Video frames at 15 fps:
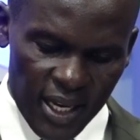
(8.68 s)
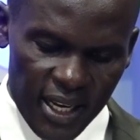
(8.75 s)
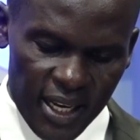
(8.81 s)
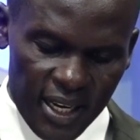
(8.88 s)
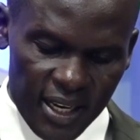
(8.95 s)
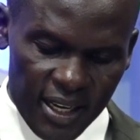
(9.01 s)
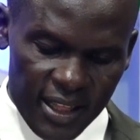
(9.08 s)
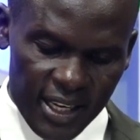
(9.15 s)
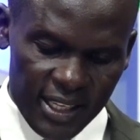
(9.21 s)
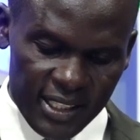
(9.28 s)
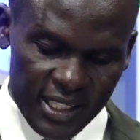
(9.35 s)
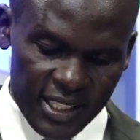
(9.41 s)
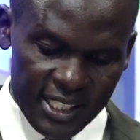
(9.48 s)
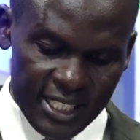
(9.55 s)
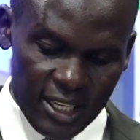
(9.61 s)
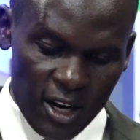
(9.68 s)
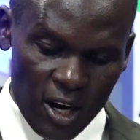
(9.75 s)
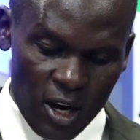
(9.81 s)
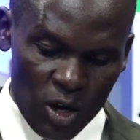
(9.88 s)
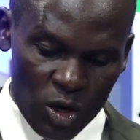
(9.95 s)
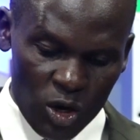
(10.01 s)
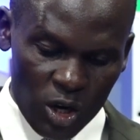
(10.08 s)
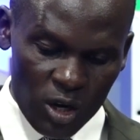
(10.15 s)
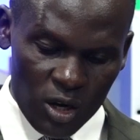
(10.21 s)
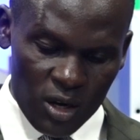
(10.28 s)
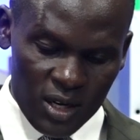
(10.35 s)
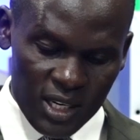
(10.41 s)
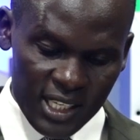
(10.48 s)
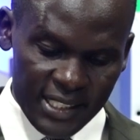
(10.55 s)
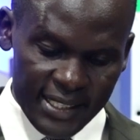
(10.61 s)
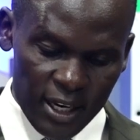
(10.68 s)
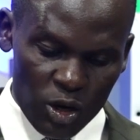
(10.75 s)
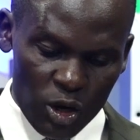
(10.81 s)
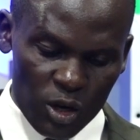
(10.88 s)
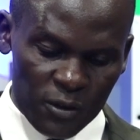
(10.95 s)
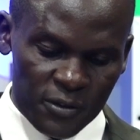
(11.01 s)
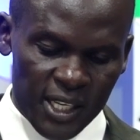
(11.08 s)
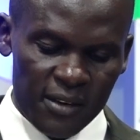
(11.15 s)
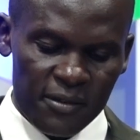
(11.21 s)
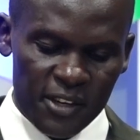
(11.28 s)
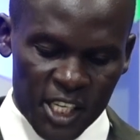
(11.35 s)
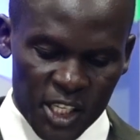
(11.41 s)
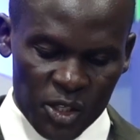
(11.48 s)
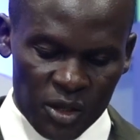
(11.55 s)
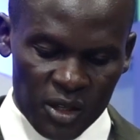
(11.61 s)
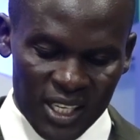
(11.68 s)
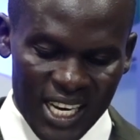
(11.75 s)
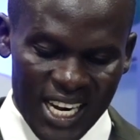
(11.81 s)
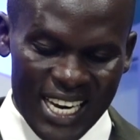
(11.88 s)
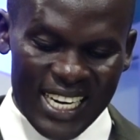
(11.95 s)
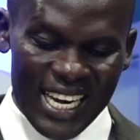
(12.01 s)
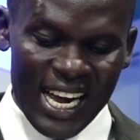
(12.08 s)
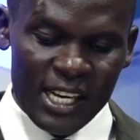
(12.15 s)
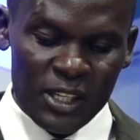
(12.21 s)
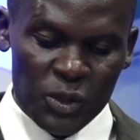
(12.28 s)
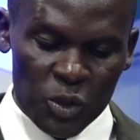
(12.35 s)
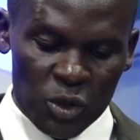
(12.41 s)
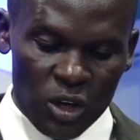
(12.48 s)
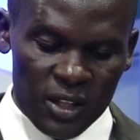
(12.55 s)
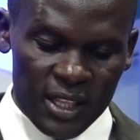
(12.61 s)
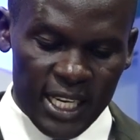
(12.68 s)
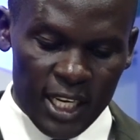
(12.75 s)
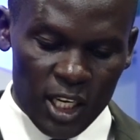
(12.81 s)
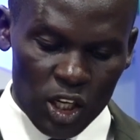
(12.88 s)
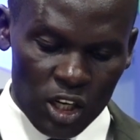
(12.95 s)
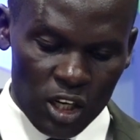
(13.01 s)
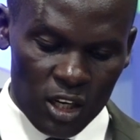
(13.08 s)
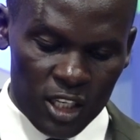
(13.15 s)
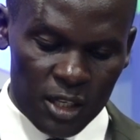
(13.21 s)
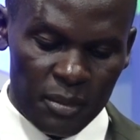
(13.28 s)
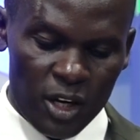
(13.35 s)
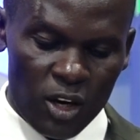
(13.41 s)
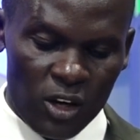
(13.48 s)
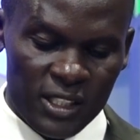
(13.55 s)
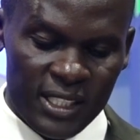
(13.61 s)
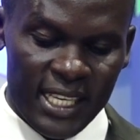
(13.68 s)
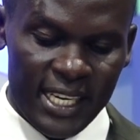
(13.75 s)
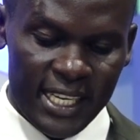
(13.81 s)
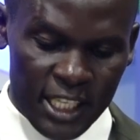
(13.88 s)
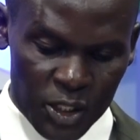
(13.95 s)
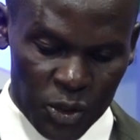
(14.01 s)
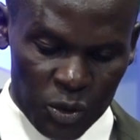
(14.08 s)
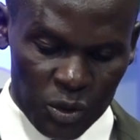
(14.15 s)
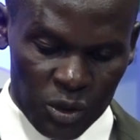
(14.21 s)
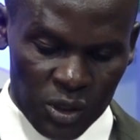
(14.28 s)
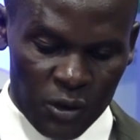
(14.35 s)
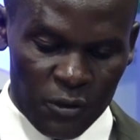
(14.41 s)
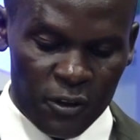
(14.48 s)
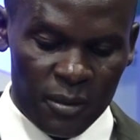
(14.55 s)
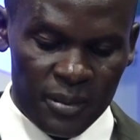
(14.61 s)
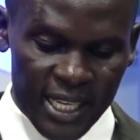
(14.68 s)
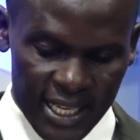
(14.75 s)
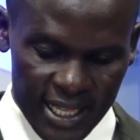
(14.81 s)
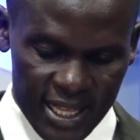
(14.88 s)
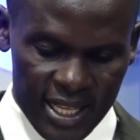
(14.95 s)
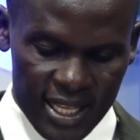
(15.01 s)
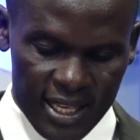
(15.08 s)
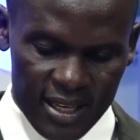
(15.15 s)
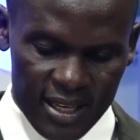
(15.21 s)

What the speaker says: He that is our God is the God of salvation, and unto God the Lord belongs the issues from death.